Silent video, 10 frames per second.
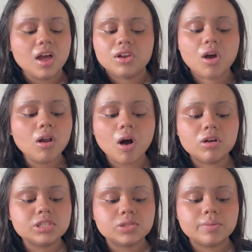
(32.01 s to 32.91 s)
not
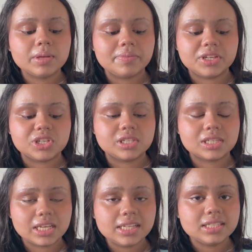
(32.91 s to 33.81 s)
all swimming
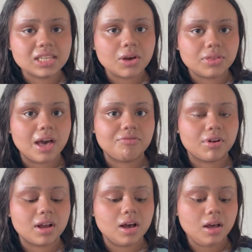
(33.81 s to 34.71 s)
beaches in South
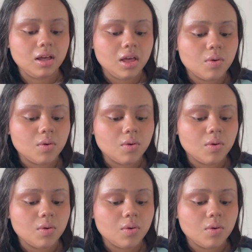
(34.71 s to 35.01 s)
Africa